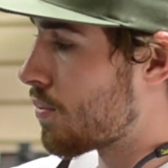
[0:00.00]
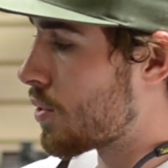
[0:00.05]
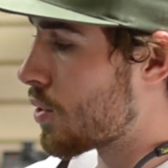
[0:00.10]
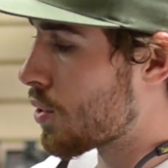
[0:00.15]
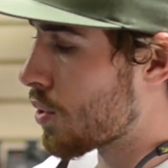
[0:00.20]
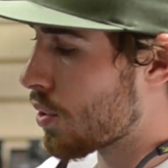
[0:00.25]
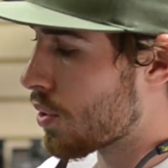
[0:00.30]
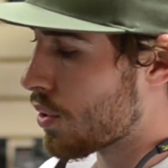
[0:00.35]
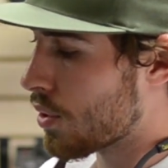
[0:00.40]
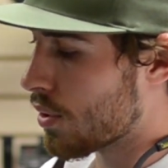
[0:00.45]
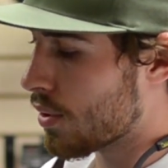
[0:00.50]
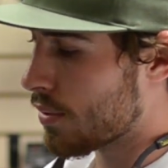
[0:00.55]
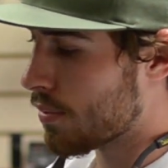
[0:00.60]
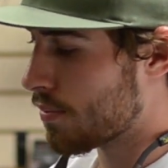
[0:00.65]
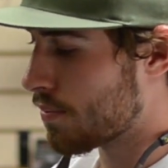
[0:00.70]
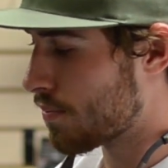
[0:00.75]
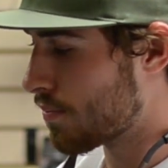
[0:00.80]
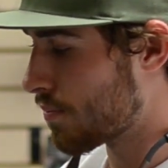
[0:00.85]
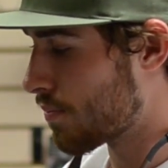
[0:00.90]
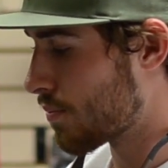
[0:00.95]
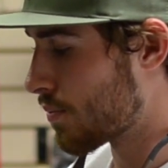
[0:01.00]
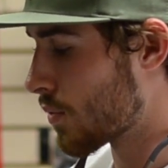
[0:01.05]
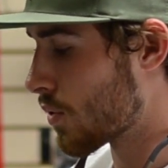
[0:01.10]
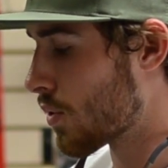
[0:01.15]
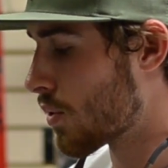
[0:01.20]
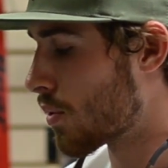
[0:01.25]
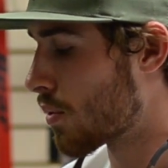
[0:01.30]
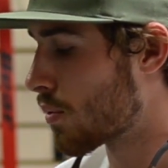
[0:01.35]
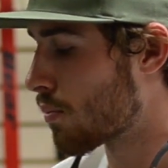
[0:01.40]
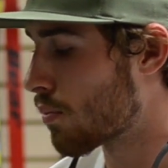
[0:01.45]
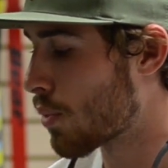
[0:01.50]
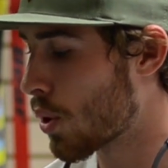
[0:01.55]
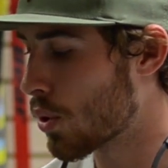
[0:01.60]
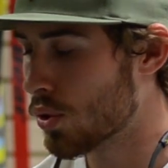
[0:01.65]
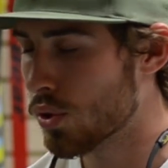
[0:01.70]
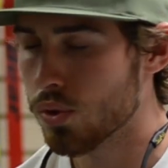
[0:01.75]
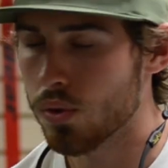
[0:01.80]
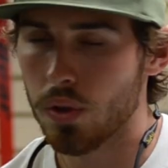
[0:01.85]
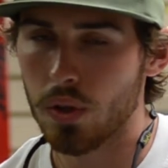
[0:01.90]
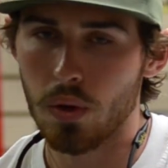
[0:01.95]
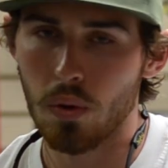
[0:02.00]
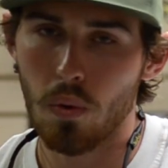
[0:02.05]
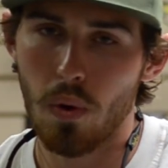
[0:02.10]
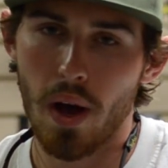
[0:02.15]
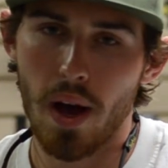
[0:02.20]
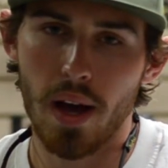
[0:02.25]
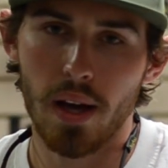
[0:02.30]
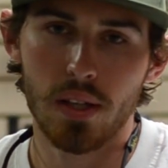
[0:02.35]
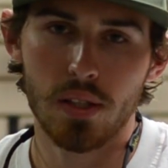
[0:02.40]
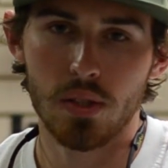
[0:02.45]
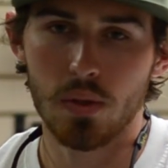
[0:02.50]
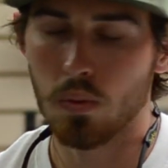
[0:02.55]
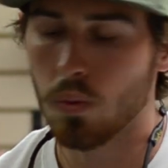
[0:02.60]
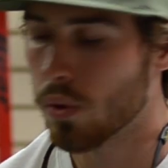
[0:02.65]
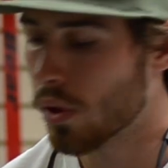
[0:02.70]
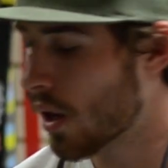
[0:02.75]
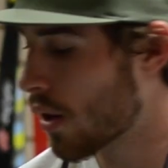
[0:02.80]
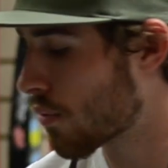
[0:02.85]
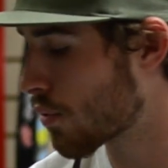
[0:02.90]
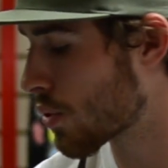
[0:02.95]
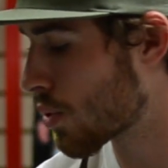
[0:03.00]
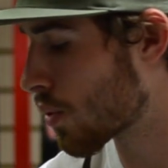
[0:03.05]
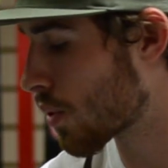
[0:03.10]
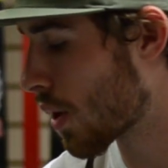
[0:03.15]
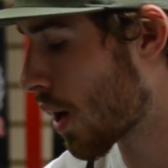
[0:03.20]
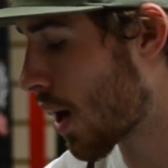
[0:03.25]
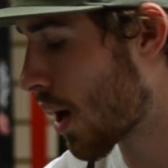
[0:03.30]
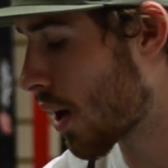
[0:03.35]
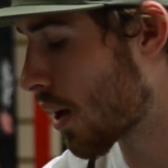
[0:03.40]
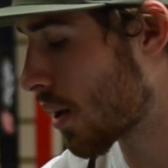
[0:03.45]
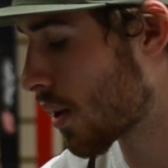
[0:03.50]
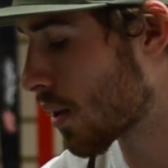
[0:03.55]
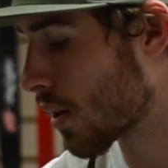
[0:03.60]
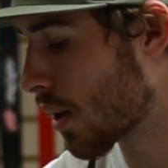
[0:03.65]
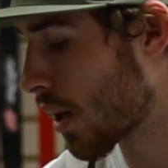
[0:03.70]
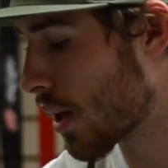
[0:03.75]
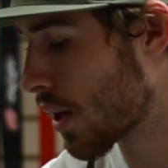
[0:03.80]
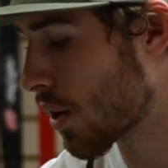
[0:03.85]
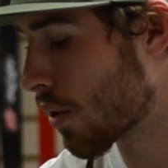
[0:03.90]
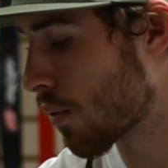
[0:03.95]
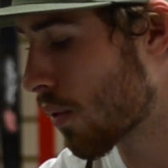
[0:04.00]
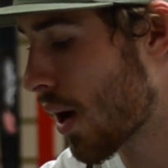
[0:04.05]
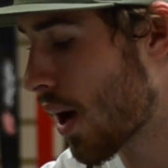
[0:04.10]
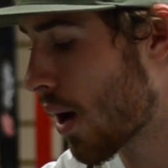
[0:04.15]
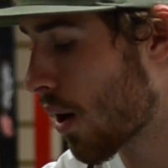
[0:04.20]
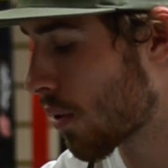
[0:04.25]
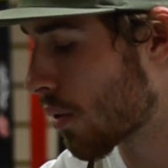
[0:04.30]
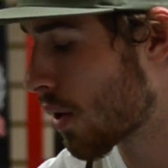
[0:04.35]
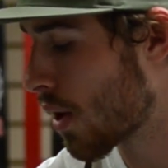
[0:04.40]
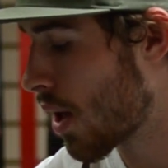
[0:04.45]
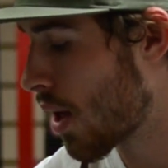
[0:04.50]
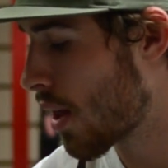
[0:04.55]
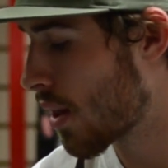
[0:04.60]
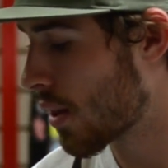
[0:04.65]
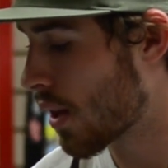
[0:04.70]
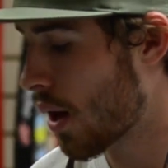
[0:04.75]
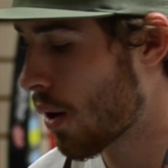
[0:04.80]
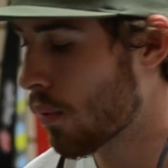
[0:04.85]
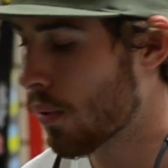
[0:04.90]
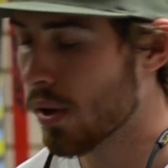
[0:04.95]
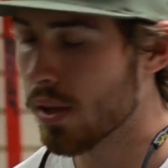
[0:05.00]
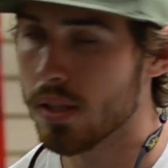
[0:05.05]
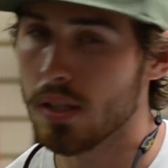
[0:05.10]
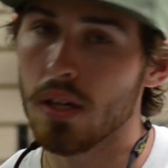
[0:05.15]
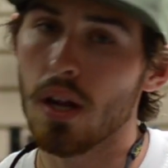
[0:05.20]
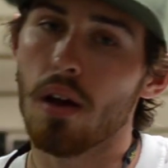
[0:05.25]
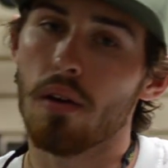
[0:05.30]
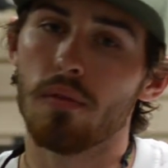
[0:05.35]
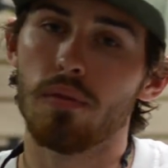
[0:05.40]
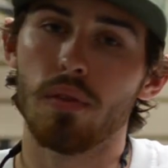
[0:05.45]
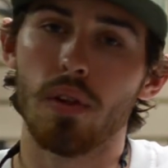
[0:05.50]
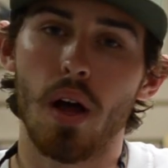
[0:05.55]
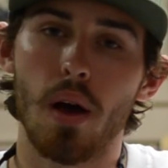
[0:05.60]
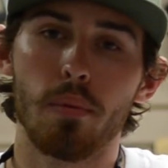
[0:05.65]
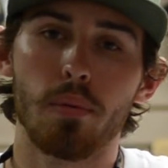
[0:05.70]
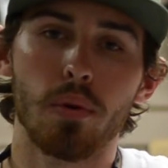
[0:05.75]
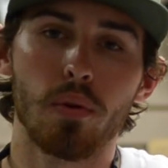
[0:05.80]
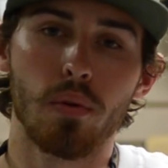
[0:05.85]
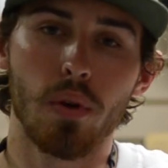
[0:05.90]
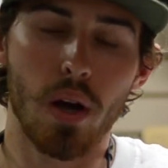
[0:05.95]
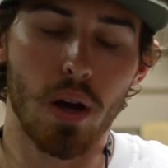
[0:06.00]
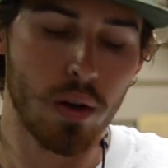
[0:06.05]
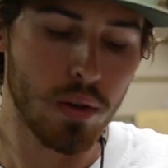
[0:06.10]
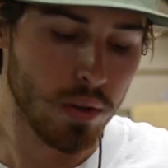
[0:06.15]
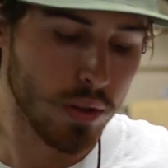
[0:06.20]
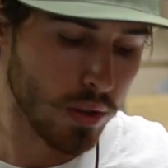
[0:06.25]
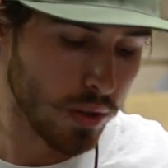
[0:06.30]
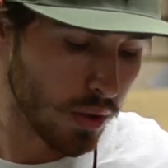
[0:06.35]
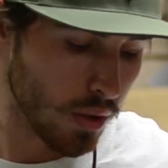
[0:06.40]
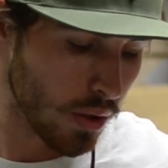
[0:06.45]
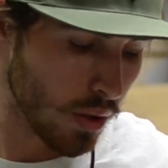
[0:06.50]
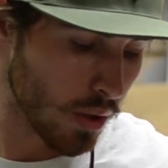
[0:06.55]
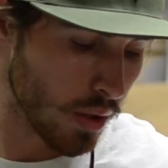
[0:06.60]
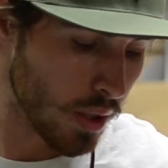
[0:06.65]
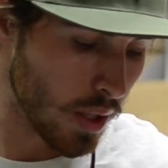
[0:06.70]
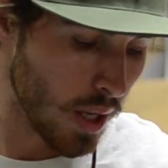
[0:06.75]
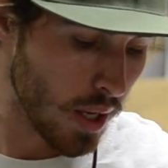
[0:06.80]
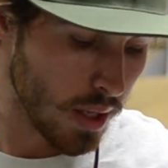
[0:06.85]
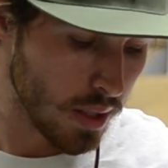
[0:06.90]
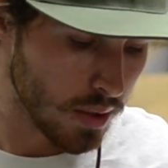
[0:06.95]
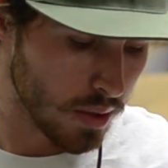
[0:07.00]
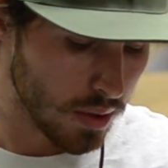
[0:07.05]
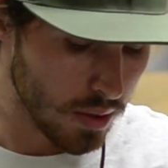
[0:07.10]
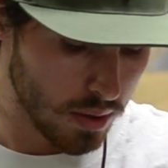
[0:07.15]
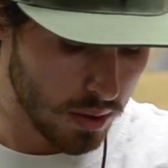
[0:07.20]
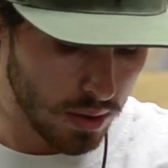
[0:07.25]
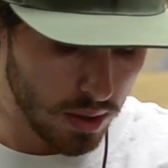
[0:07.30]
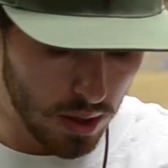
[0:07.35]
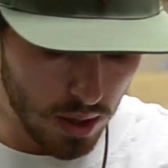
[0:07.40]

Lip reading: your bowstring wax, whatever you got laying around. That way it's not flopping around in your case.